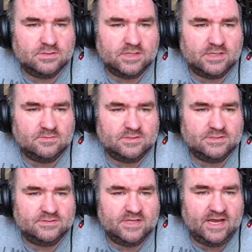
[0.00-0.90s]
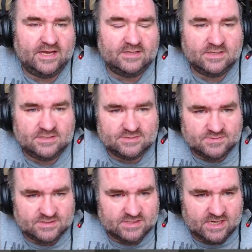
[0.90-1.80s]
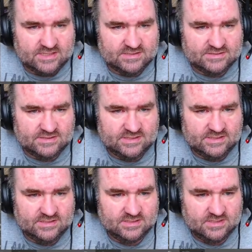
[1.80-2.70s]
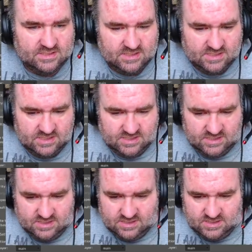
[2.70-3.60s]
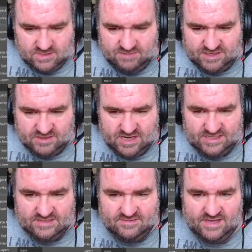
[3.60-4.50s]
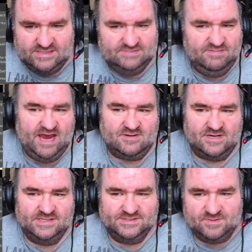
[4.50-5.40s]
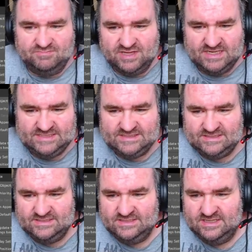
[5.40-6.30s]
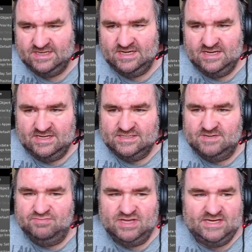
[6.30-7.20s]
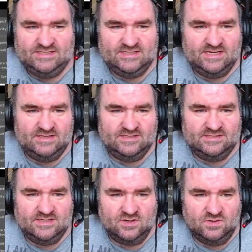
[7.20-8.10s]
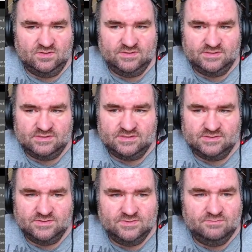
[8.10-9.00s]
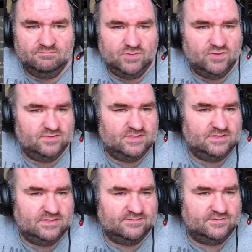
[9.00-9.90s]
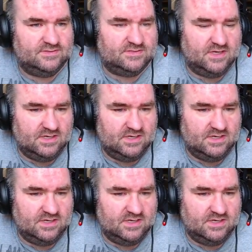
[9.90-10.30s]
Yeah, I don't want to do that. I just want to kind of see a better idea of how these backgrounds were placed. They're placed and then told to move at different,